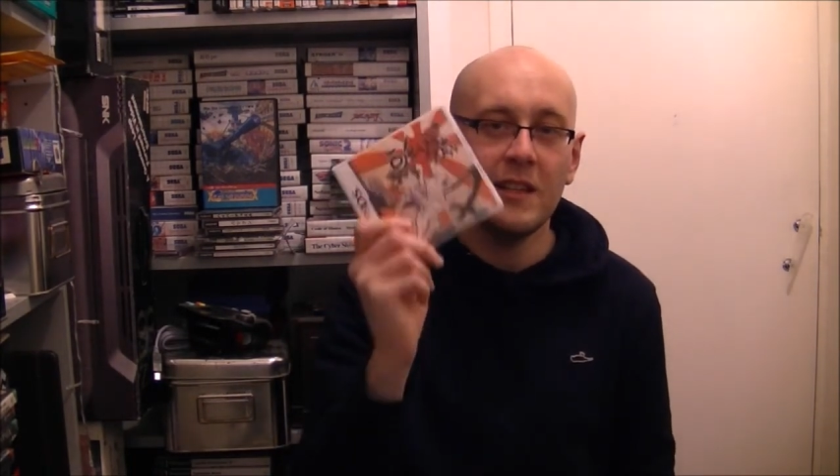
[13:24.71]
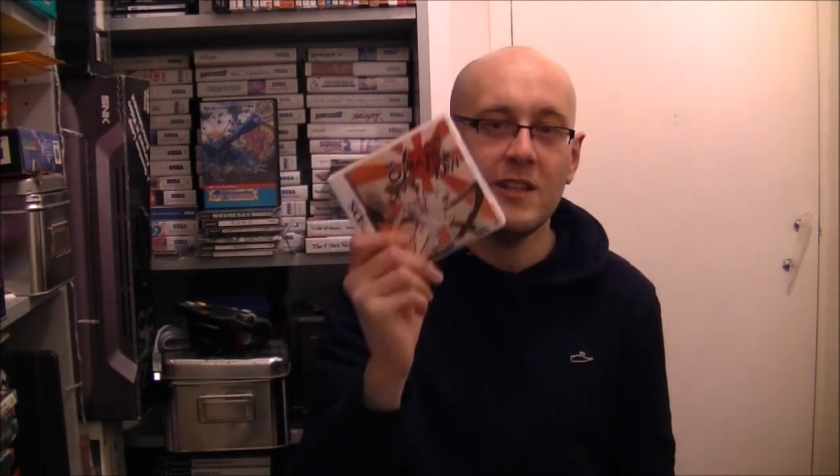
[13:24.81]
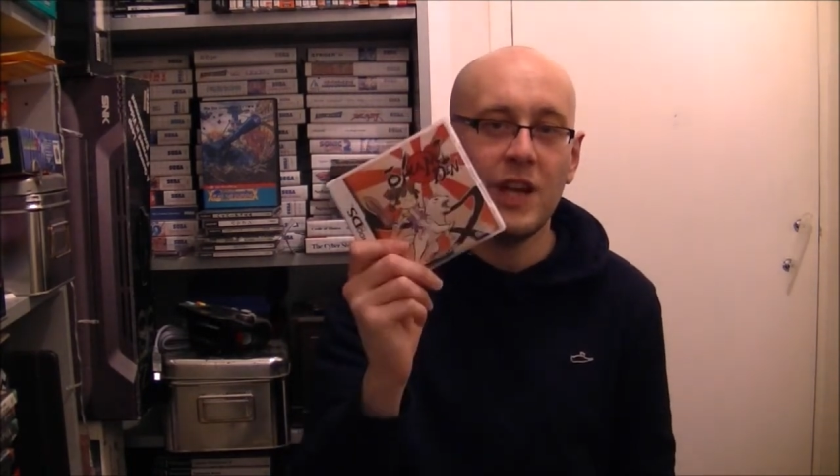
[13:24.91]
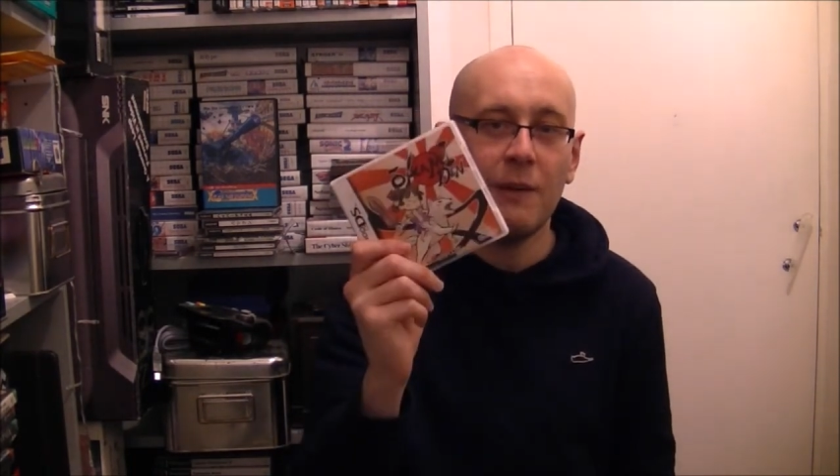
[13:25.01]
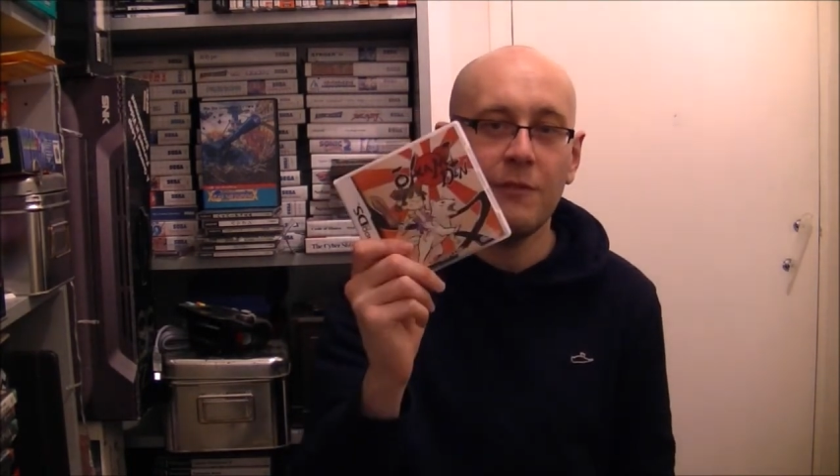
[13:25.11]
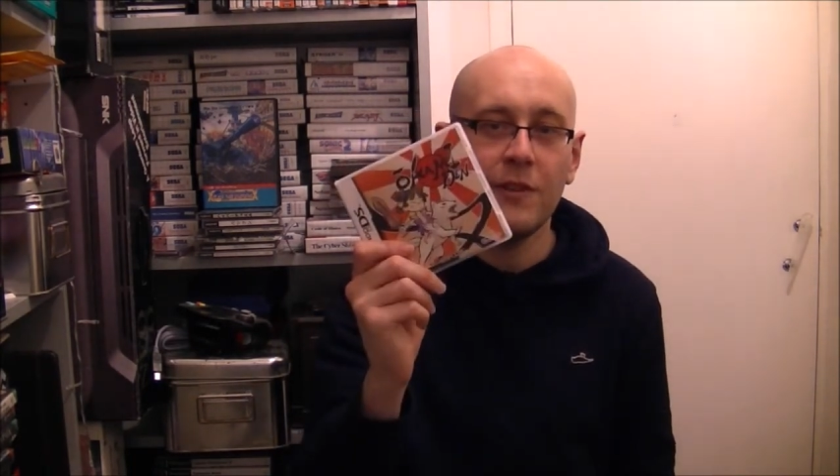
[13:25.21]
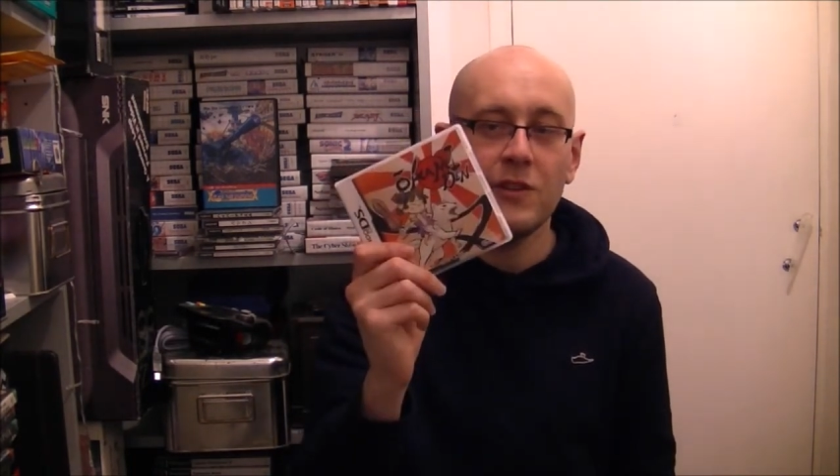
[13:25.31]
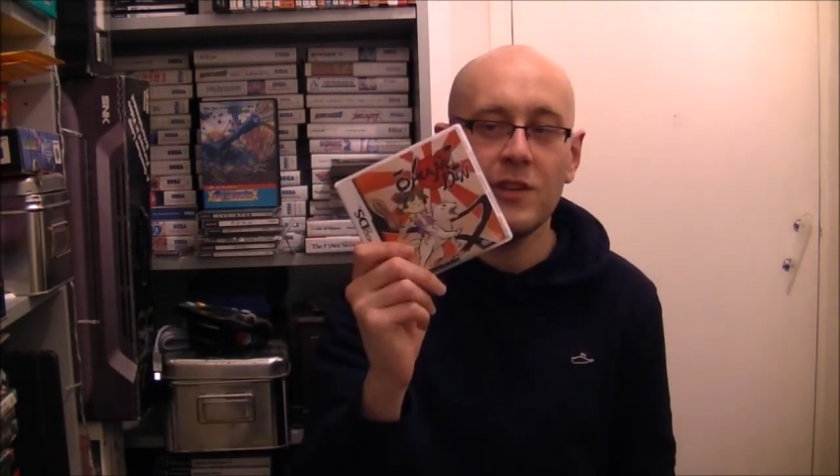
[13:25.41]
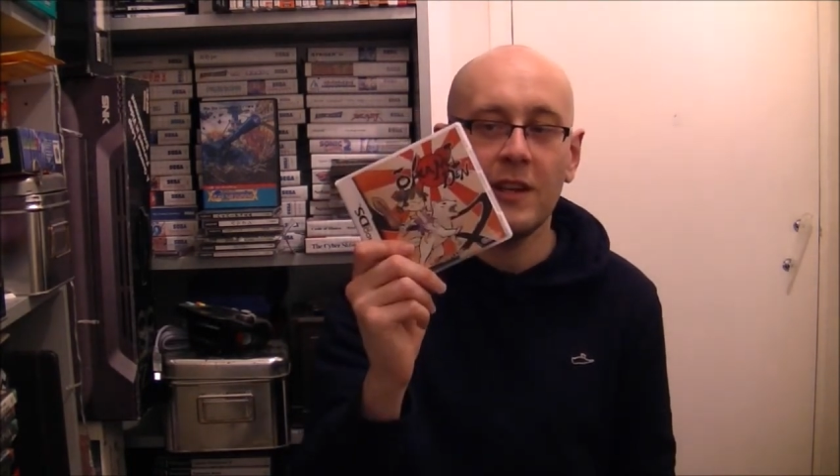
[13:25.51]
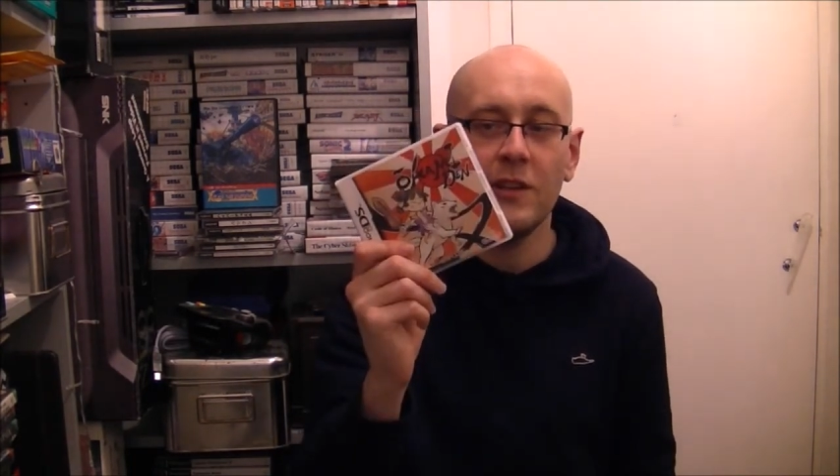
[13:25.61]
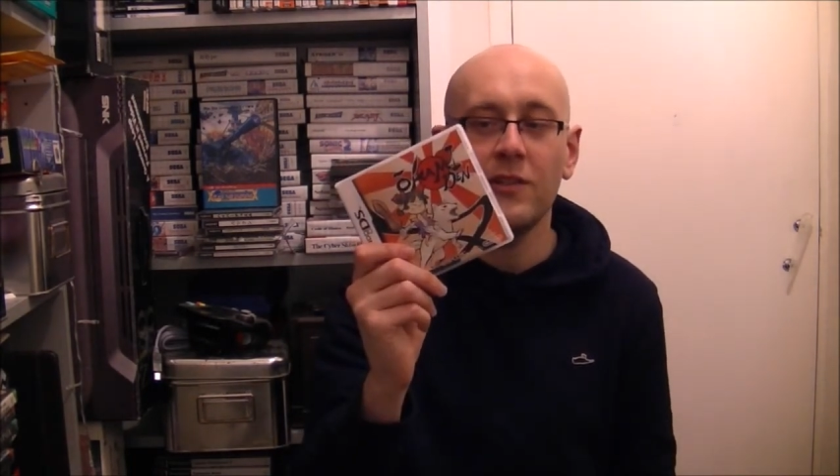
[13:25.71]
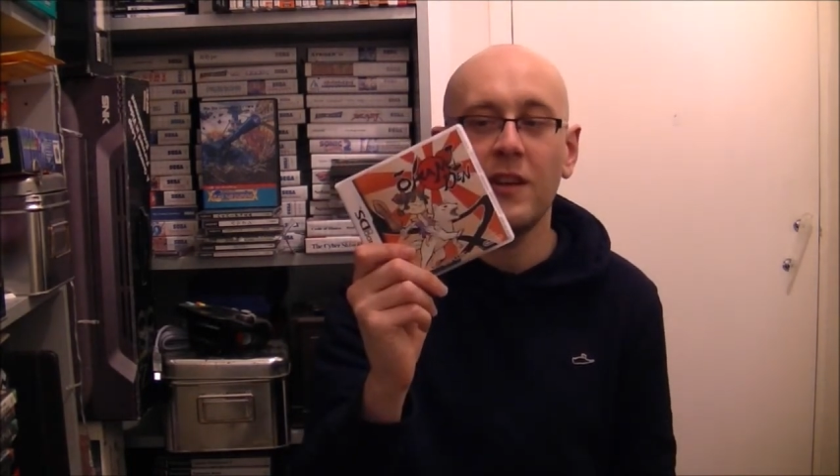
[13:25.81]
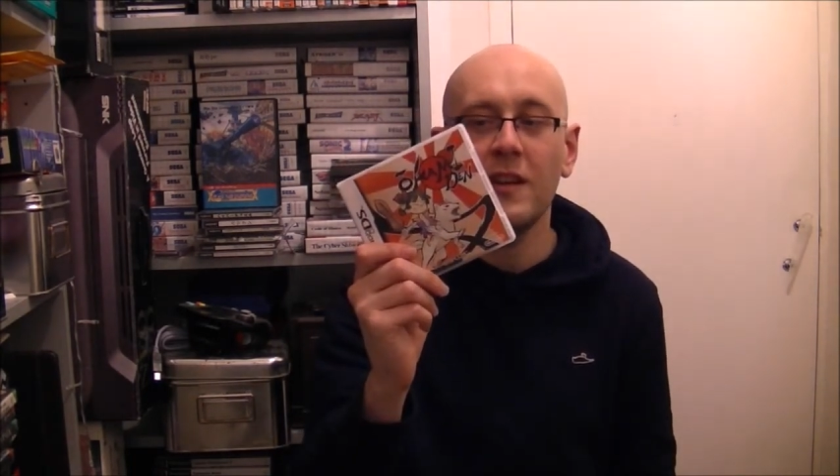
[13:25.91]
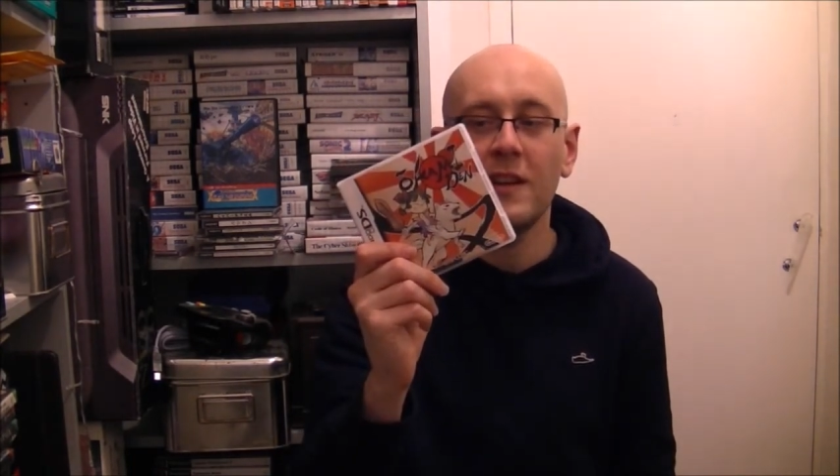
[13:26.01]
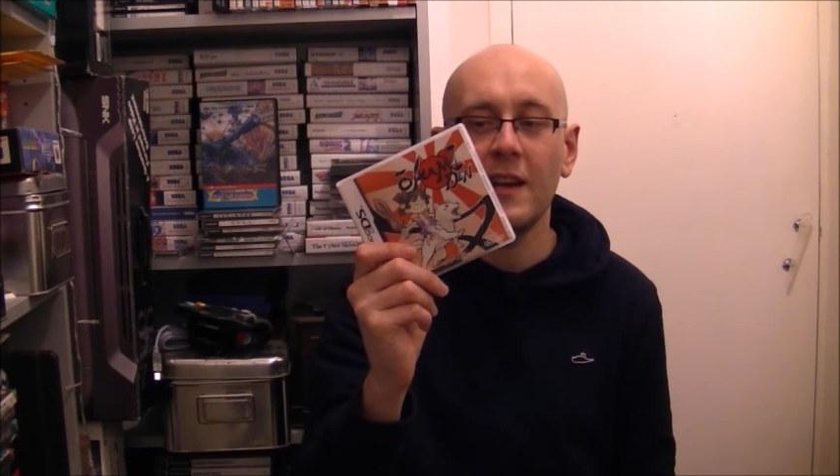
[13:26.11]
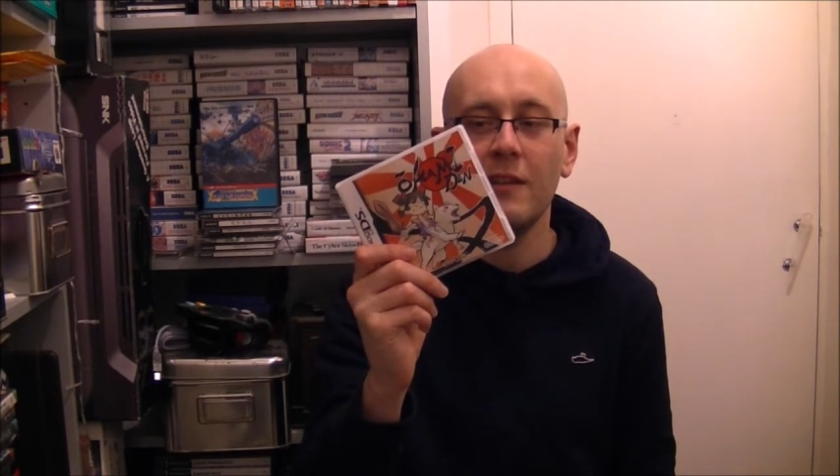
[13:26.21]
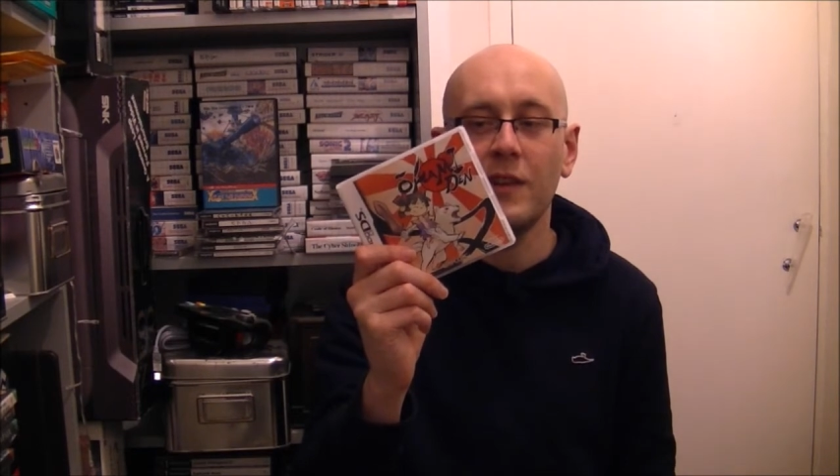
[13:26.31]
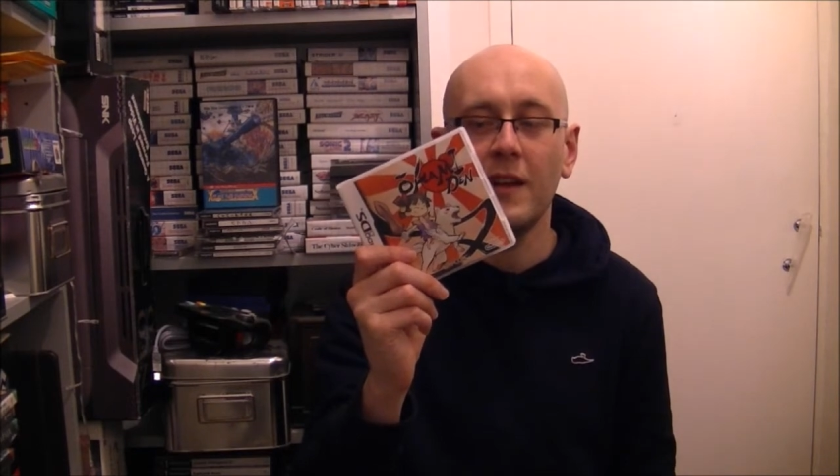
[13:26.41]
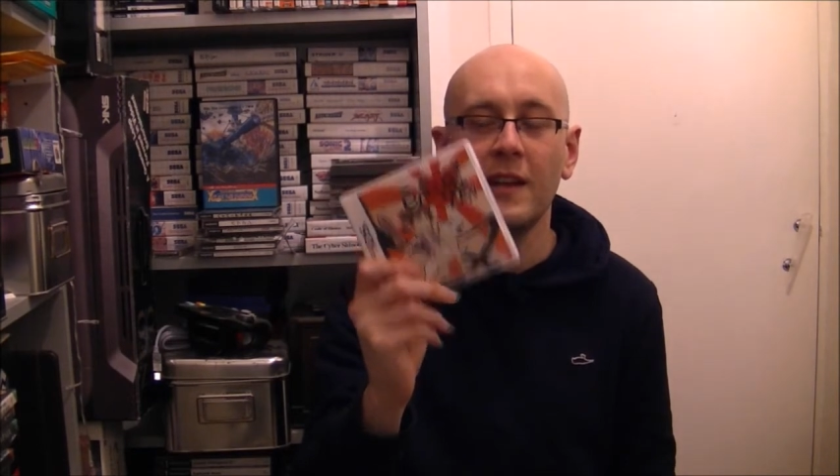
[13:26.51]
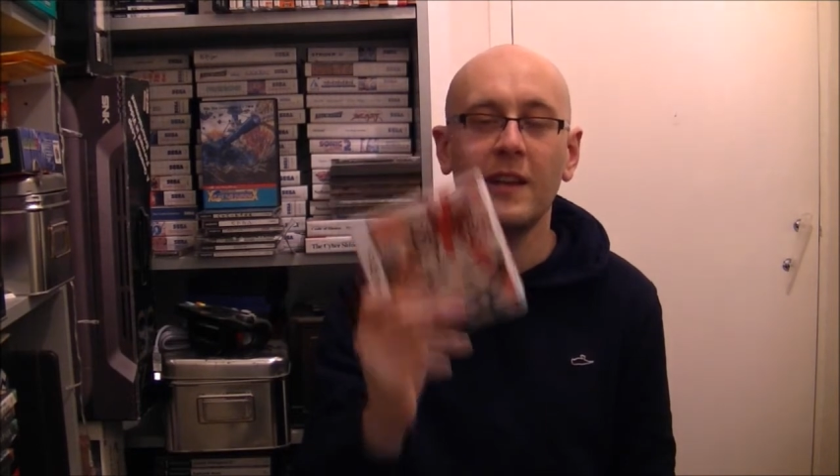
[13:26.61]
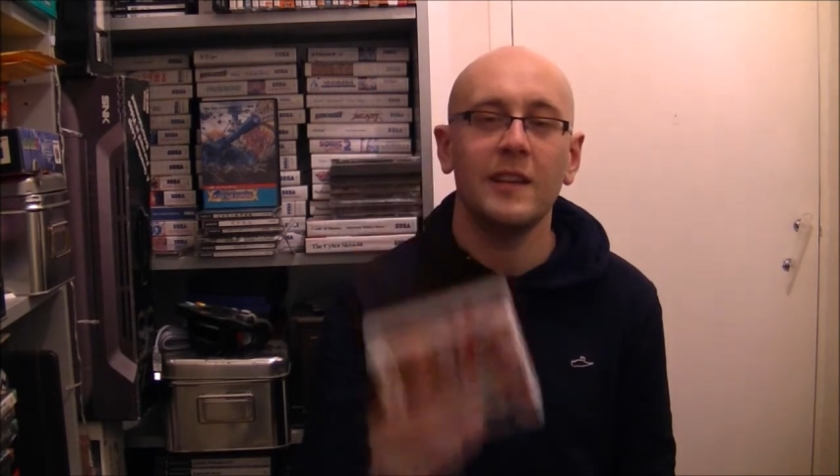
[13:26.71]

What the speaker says: Jap version. I don't think, kind of like,